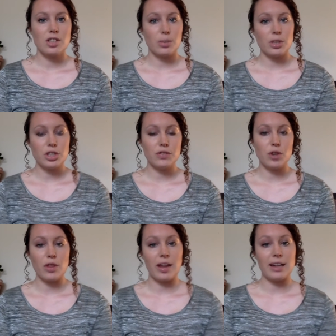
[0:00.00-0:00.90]
So once you've
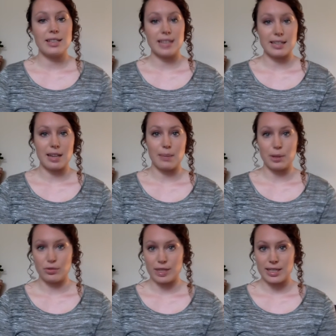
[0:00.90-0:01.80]
got that set up
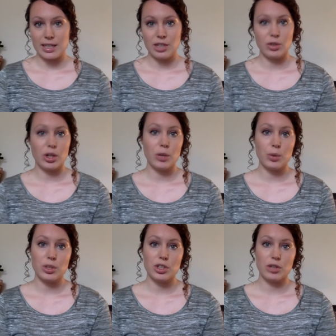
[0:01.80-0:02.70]
and ready, you're going to
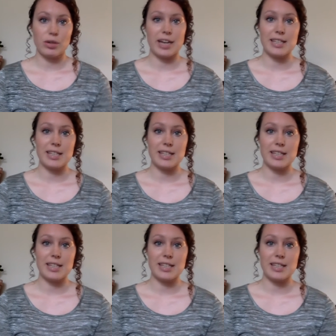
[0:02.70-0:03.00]
want to create